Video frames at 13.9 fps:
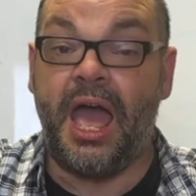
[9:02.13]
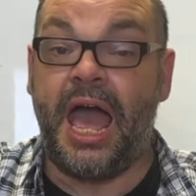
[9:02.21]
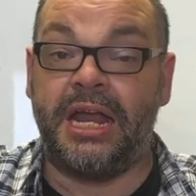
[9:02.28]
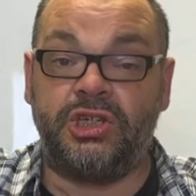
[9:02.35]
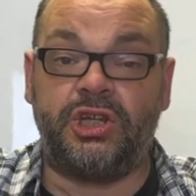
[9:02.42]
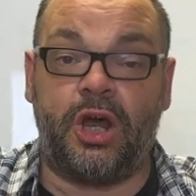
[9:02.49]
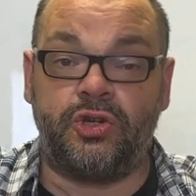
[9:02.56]
and
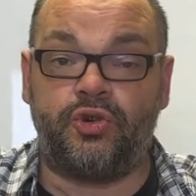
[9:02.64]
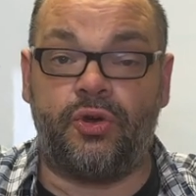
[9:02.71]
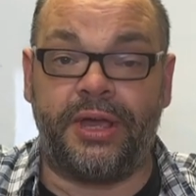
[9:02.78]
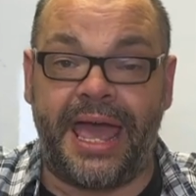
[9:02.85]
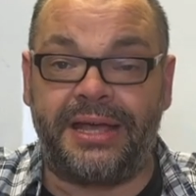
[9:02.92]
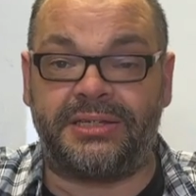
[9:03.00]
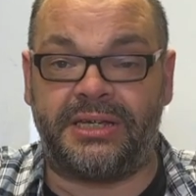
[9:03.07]
you start
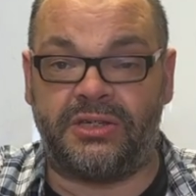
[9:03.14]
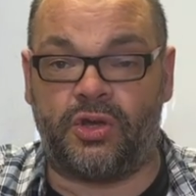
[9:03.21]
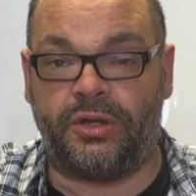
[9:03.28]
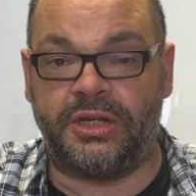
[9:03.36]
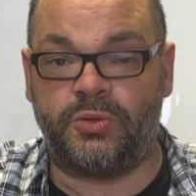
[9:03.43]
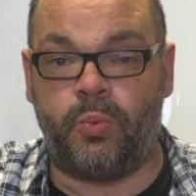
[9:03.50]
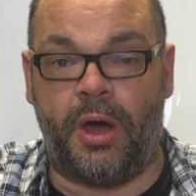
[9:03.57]
drawing X's
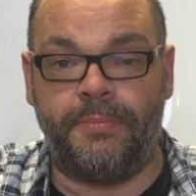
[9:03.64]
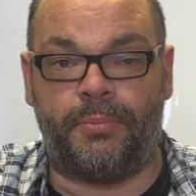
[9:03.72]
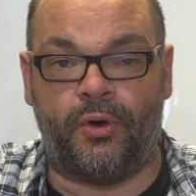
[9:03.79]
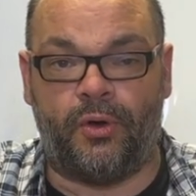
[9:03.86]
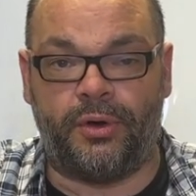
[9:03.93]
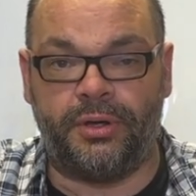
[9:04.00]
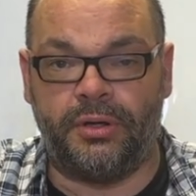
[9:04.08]
on this
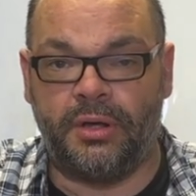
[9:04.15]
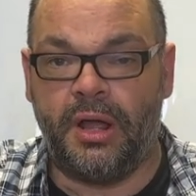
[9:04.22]
whiteboard